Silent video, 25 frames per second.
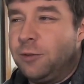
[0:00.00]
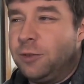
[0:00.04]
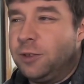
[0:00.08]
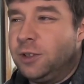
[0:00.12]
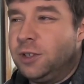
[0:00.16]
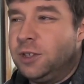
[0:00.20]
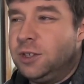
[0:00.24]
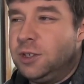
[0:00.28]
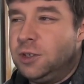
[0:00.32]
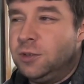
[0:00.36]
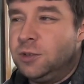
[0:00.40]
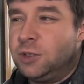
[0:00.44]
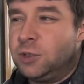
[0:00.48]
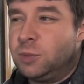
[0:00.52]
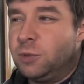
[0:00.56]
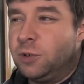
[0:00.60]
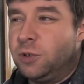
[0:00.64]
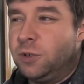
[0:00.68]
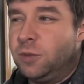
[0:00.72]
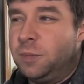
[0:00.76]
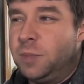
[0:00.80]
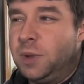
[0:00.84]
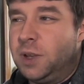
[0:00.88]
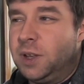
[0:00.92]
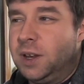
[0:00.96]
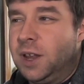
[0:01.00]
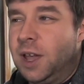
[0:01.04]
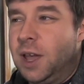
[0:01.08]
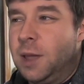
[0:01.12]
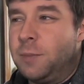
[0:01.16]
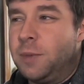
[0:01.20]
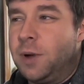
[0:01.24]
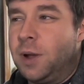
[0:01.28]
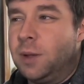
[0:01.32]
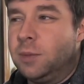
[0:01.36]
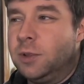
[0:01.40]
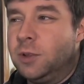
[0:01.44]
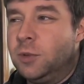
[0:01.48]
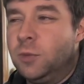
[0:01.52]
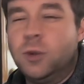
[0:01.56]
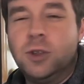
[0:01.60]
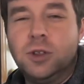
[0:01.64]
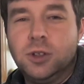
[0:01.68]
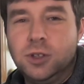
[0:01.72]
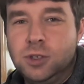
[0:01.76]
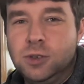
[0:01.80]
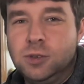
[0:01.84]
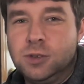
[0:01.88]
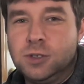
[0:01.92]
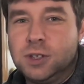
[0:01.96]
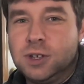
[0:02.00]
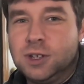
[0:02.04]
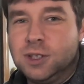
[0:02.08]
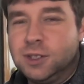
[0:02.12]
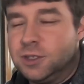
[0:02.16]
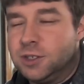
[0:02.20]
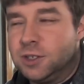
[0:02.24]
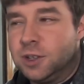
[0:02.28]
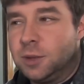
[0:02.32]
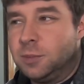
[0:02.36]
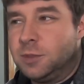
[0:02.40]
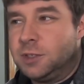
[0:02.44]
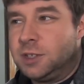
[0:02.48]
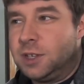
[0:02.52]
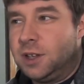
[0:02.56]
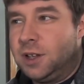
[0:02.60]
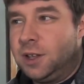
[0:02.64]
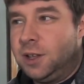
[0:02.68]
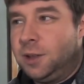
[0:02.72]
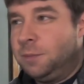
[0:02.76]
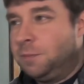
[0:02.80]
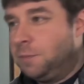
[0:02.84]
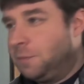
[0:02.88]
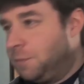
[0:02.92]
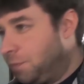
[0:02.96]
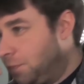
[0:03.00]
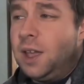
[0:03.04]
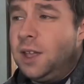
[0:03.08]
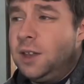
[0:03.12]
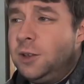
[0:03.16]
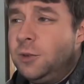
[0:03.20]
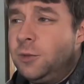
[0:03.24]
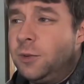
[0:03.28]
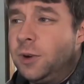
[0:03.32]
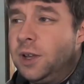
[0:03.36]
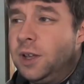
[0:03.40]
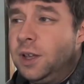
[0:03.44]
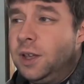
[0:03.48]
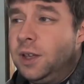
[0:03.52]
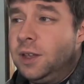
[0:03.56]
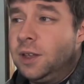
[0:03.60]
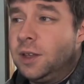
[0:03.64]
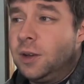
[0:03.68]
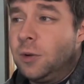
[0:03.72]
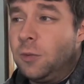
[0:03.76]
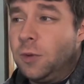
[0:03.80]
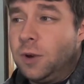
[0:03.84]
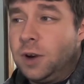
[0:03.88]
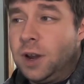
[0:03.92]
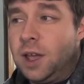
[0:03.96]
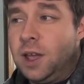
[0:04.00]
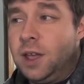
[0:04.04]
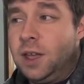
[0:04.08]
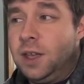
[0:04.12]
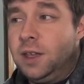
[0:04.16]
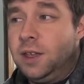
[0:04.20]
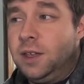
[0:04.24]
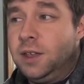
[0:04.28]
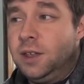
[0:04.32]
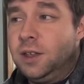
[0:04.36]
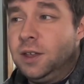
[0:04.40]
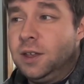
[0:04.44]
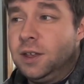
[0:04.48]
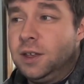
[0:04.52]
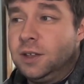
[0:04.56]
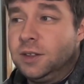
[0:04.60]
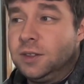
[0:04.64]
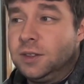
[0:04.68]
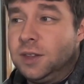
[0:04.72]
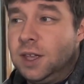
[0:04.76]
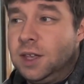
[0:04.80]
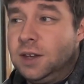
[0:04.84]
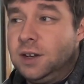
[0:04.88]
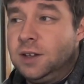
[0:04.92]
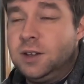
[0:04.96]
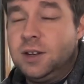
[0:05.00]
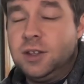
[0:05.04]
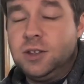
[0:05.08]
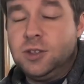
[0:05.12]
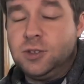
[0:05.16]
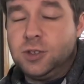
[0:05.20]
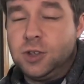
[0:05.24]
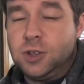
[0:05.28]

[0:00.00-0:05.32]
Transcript: really usable, but I probably will use it at some time. Anyway, when I landed in